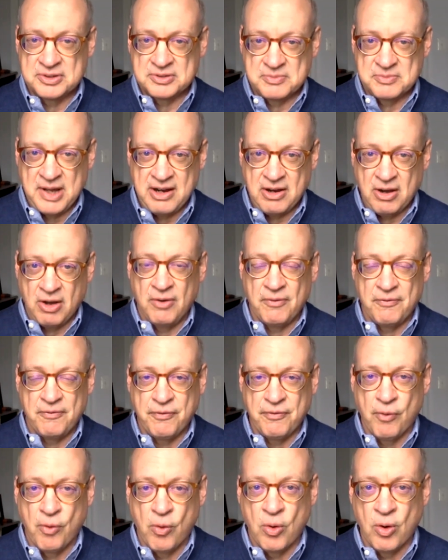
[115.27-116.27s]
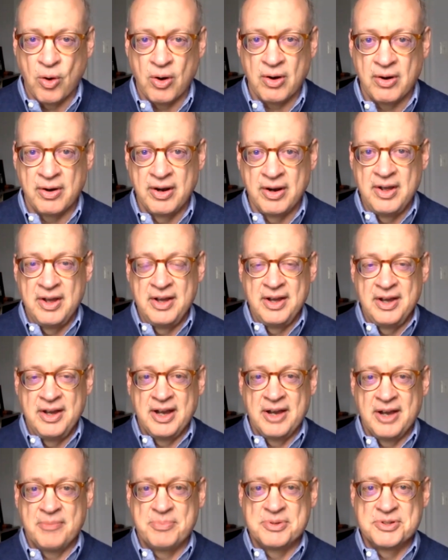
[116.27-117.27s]
take all four
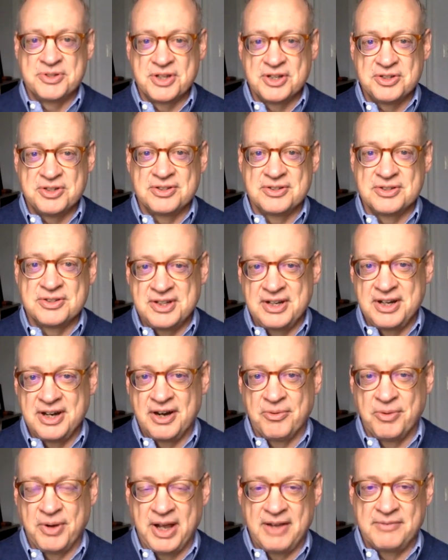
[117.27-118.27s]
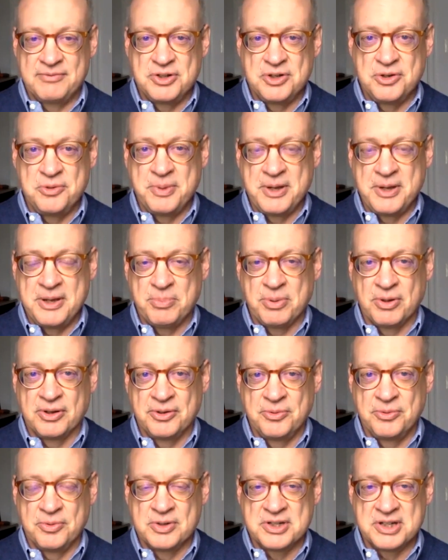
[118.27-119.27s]
positions here. We have two people
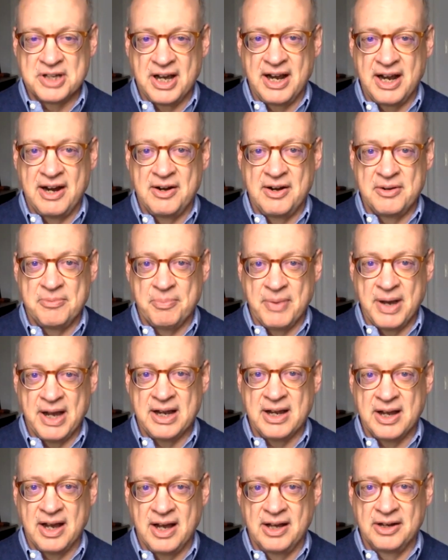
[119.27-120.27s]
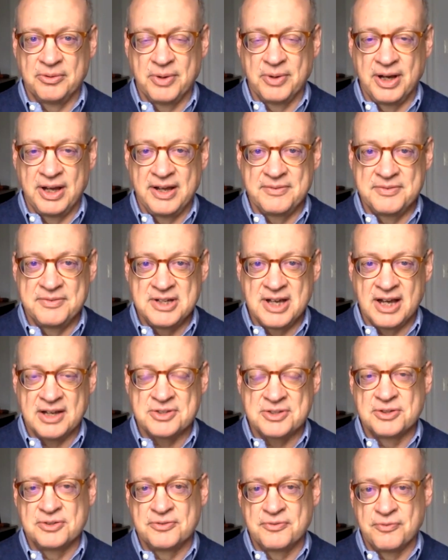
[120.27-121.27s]
who retired: Mike Conaway of
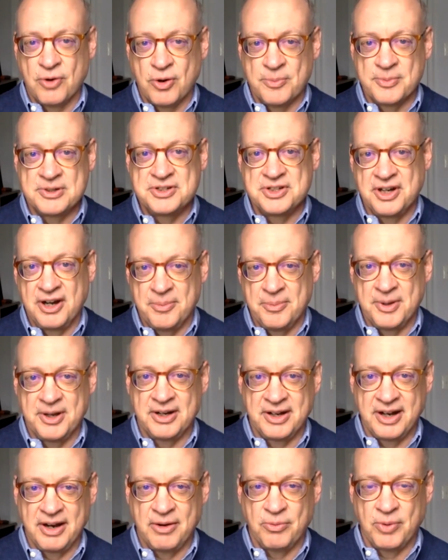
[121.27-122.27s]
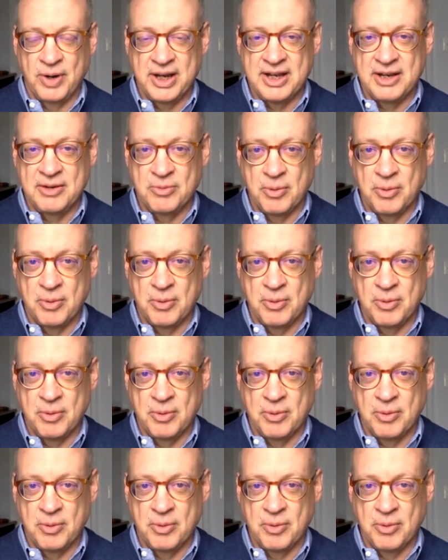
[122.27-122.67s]
Texas, former chairman, now ranking